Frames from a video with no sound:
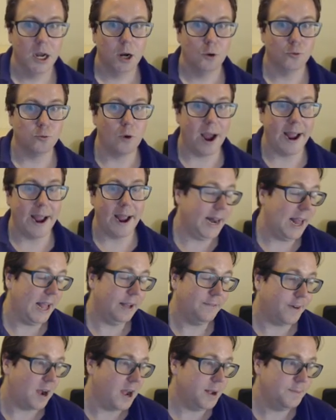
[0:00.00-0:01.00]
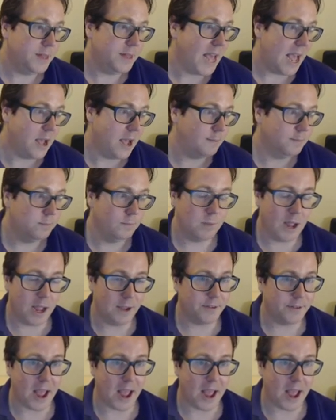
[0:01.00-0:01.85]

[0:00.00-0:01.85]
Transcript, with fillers: right? If I'm them if,